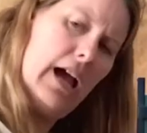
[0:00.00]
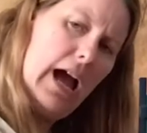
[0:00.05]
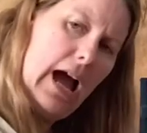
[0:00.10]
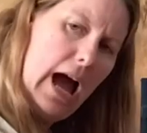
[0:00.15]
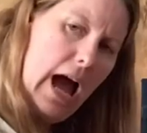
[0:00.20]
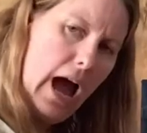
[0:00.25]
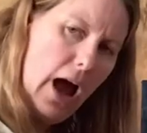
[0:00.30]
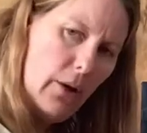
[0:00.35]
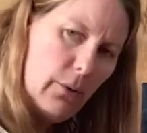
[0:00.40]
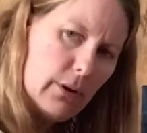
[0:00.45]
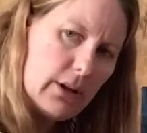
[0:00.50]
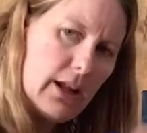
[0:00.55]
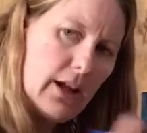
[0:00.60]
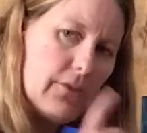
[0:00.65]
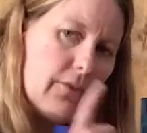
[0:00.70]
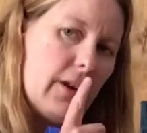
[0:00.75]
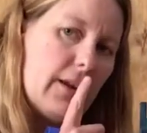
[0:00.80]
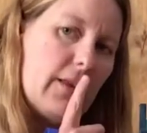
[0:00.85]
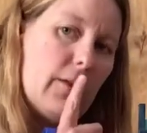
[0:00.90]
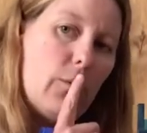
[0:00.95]
how would I
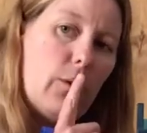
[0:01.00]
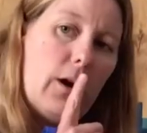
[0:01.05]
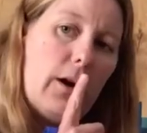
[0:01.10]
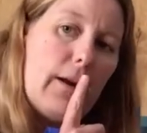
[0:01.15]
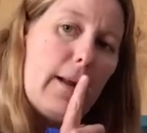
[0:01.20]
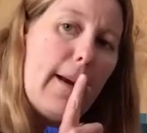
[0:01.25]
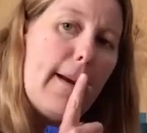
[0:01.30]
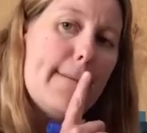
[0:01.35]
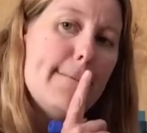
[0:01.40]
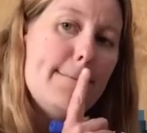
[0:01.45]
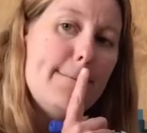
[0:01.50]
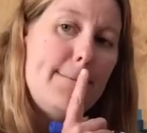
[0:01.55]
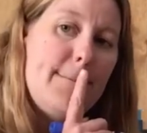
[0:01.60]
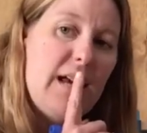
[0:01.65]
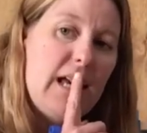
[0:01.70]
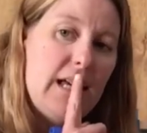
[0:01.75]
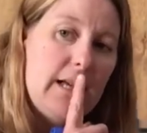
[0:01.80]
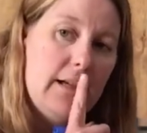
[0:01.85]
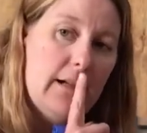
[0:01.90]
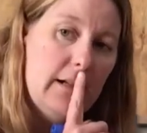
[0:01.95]
write the word
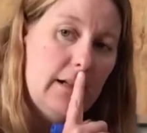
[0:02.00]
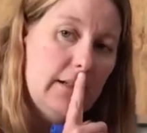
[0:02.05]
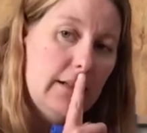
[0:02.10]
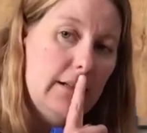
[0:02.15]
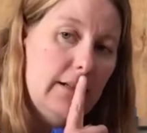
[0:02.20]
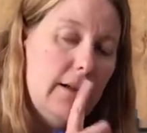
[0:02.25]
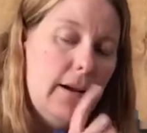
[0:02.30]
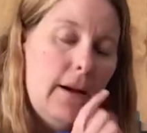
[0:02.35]
pill?